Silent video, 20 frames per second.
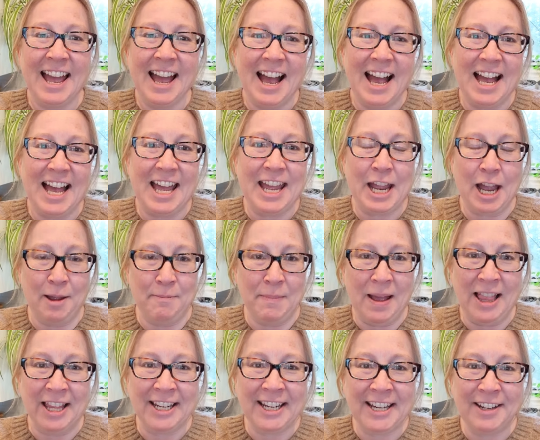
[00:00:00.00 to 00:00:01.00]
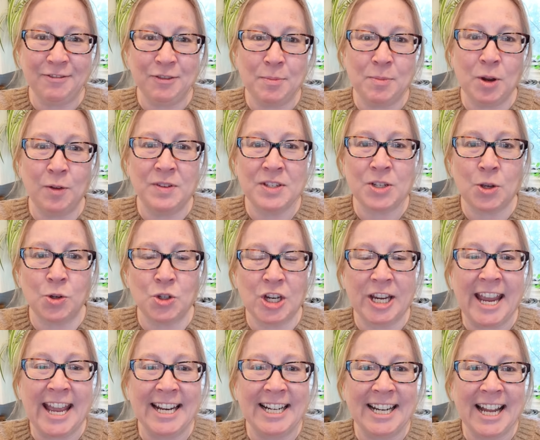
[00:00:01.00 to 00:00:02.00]
Hi, I'm Melanie from Nova Scotia,
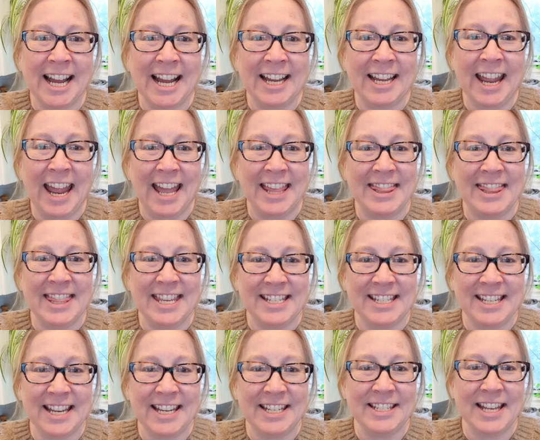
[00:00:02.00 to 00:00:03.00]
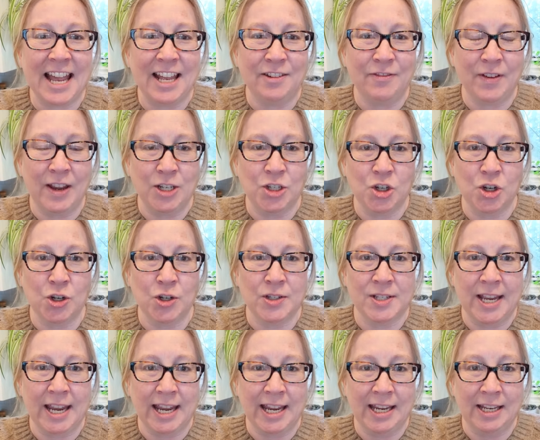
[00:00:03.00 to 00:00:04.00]
Canada, and this is
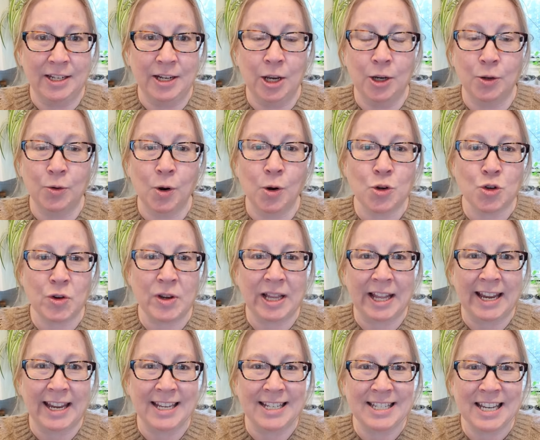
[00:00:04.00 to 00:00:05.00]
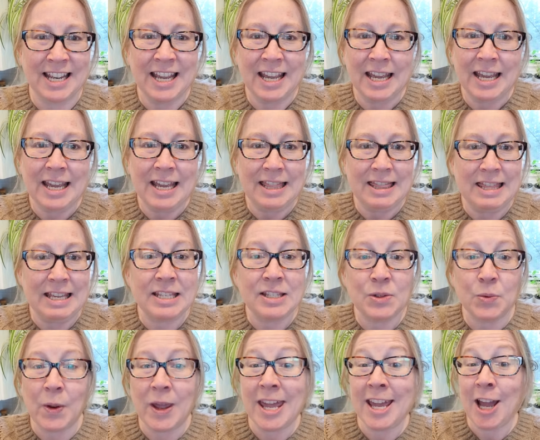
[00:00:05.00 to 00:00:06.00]
Adventures in Groceryland.
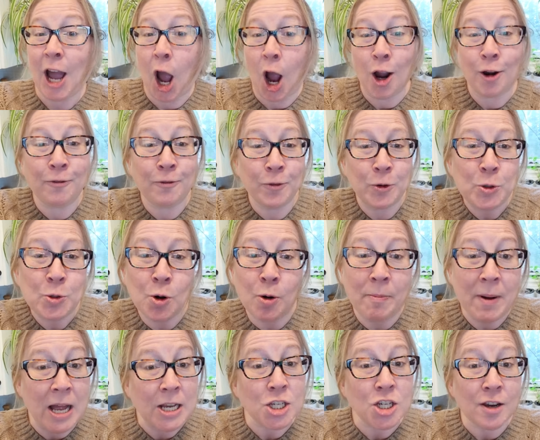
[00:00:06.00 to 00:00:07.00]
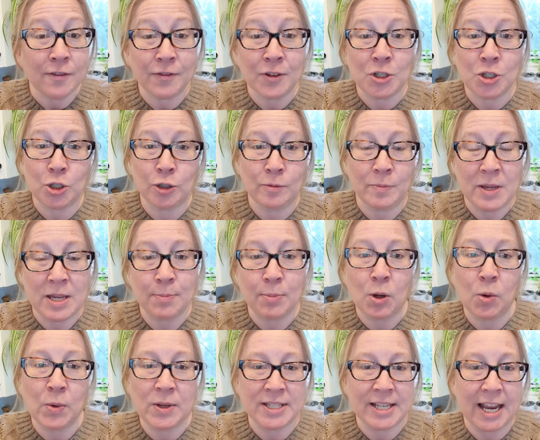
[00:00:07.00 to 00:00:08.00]
This week, our frugal budget for two
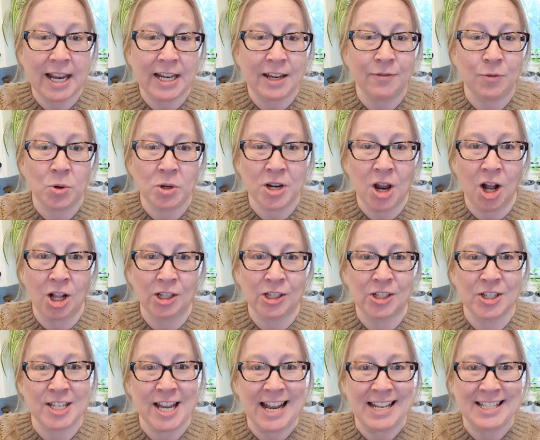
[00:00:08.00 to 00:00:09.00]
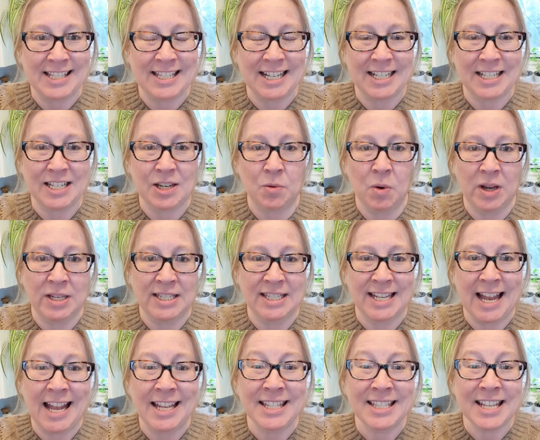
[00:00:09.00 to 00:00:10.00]
people was
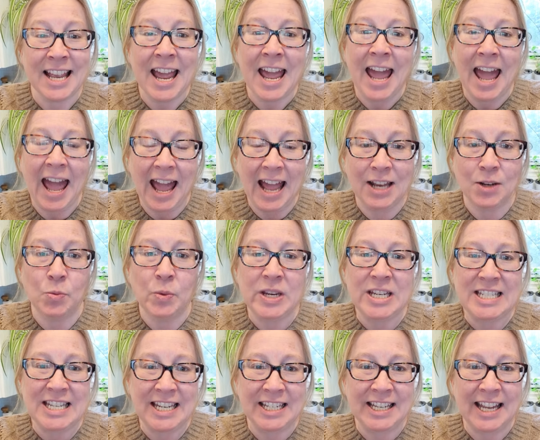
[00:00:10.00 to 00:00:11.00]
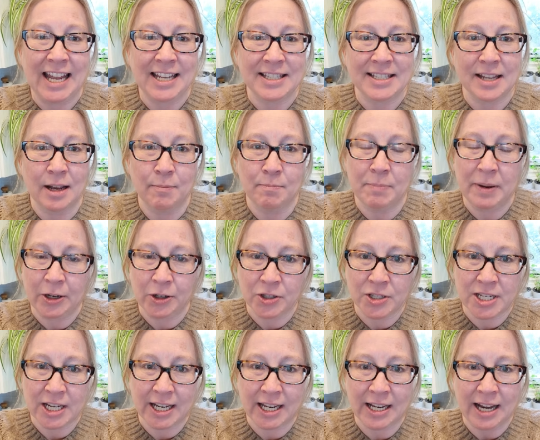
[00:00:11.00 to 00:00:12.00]
$84.61, and we did get some bigger
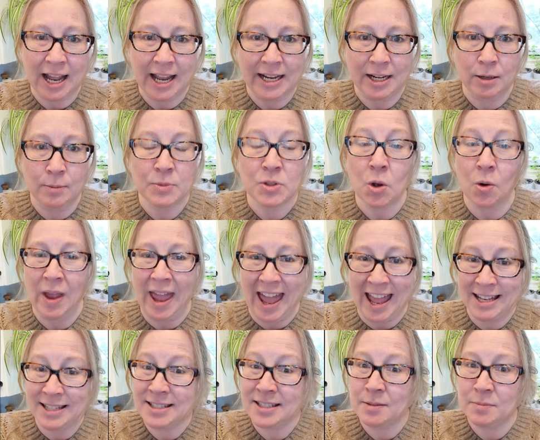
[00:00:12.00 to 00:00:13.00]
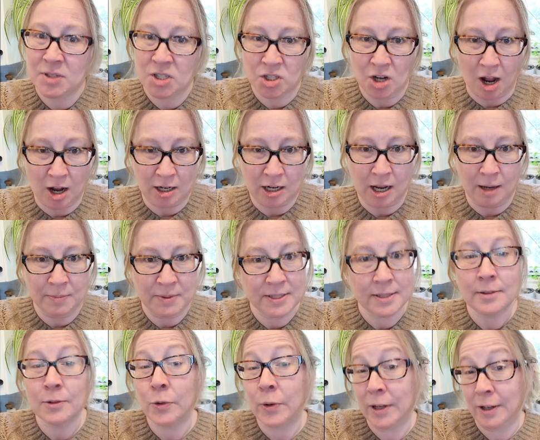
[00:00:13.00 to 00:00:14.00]
ticket items and some stock
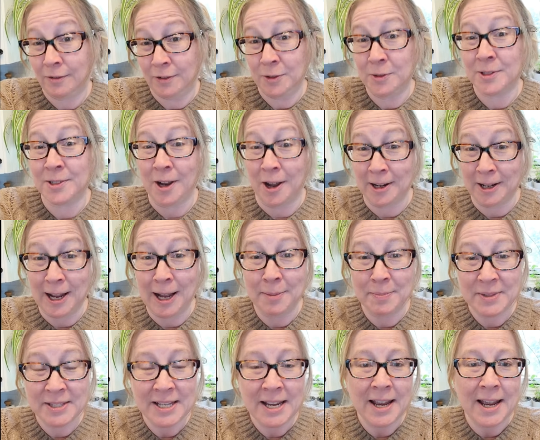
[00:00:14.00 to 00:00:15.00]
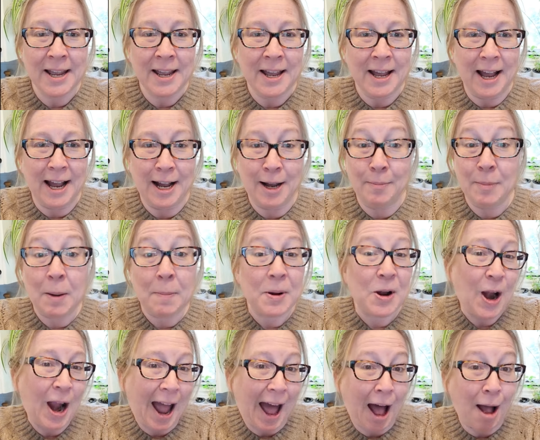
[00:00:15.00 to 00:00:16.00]
ups, quite a few stock ups, um,
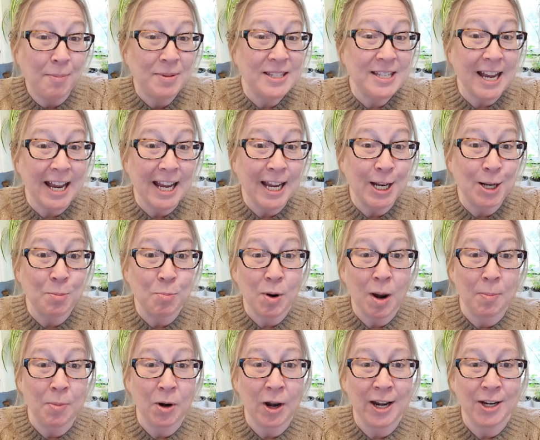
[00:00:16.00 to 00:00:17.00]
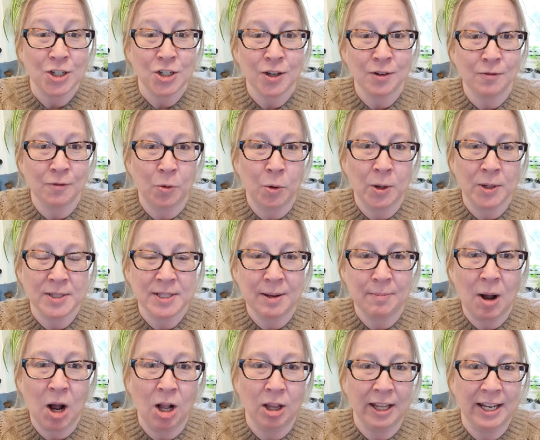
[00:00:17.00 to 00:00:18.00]
perhaps in preparation for some
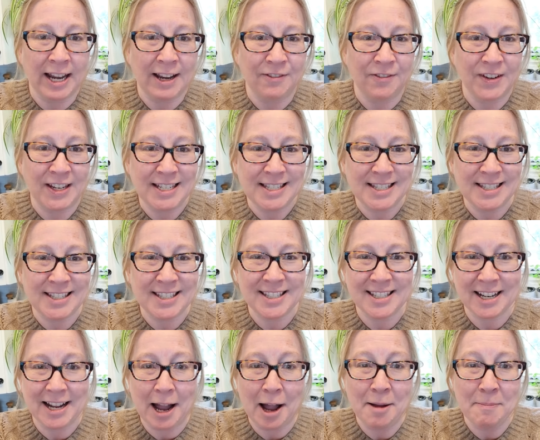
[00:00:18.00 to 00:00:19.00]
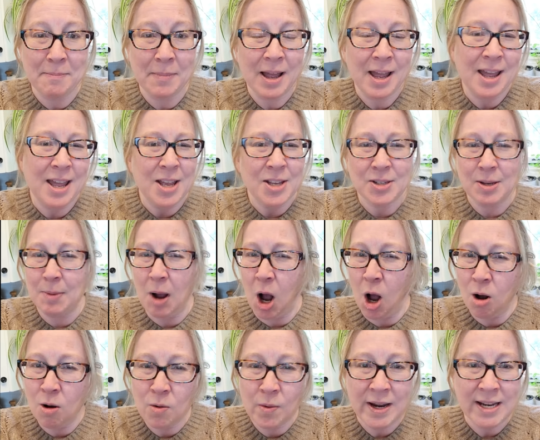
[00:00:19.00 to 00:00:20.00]
holiday feasts to come. So I'm
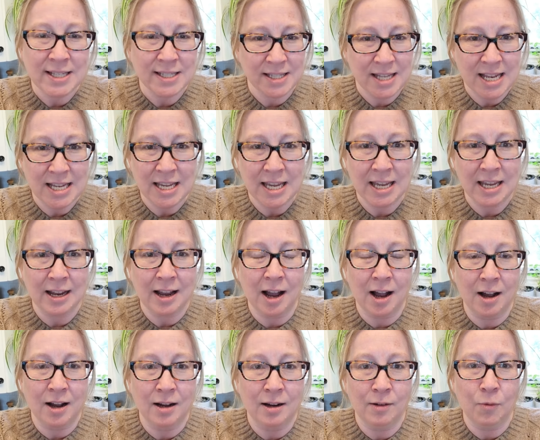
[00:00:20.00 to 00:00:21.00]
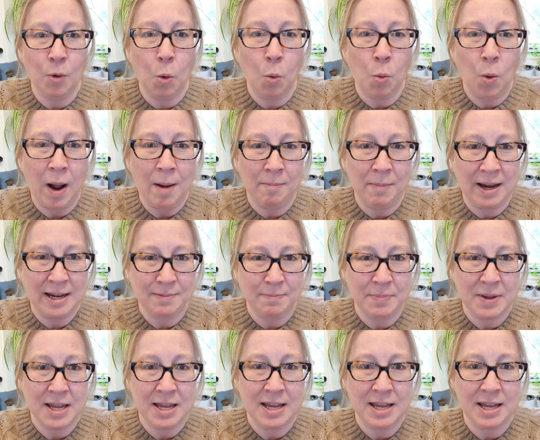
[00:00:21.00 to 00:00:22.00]
always thinking of what might
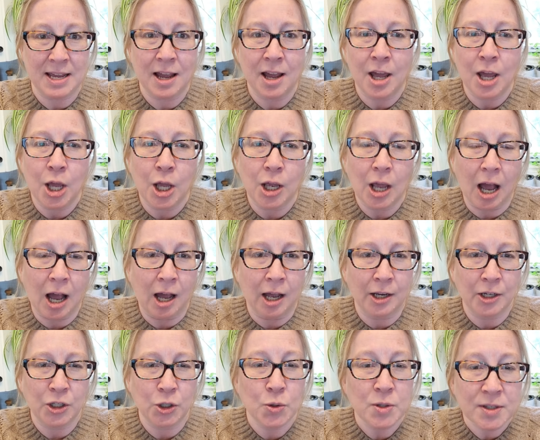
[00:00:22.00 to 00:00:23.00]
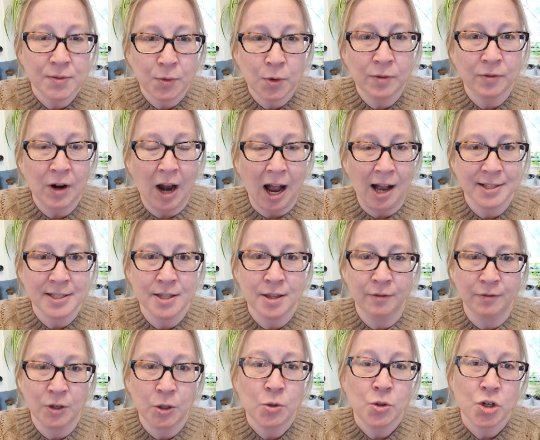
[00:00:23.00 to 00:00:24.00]
be uh, useful for us in the
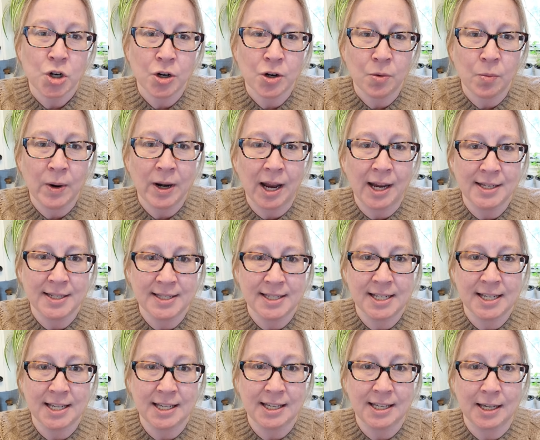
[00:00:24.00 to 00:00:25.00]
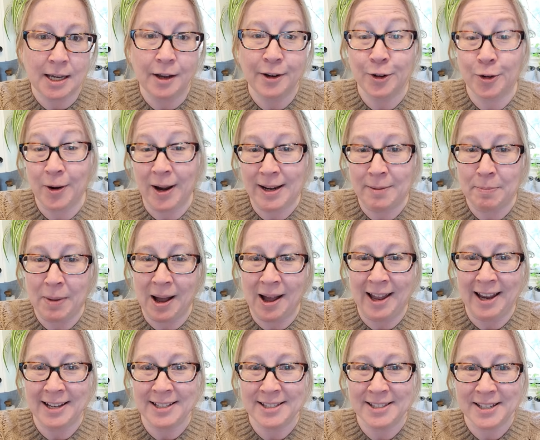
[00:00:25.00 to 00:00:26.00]
future when I see great
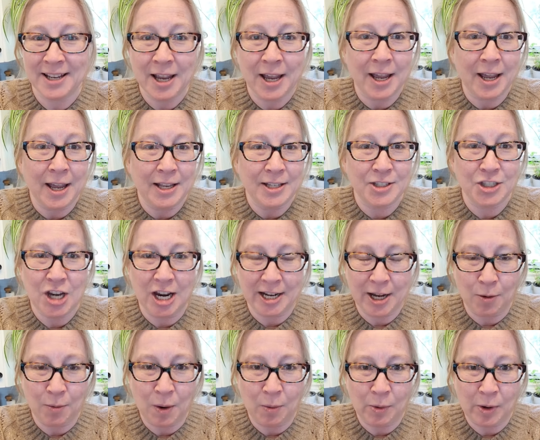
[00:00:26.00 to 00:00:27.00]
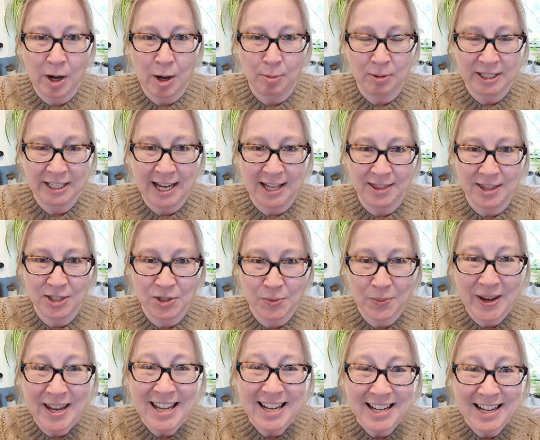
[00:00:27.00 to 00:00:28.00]
buys. Check out what we're able to get this
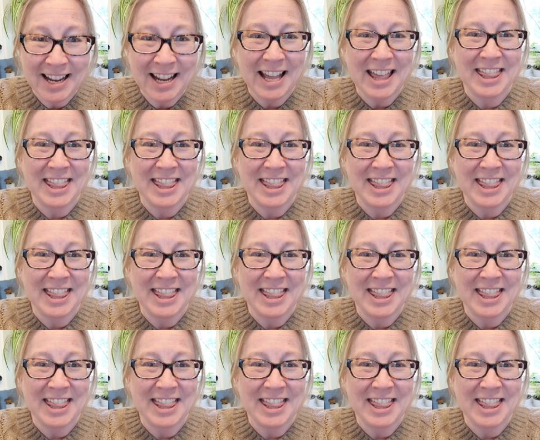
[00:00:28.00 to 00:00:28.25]
week.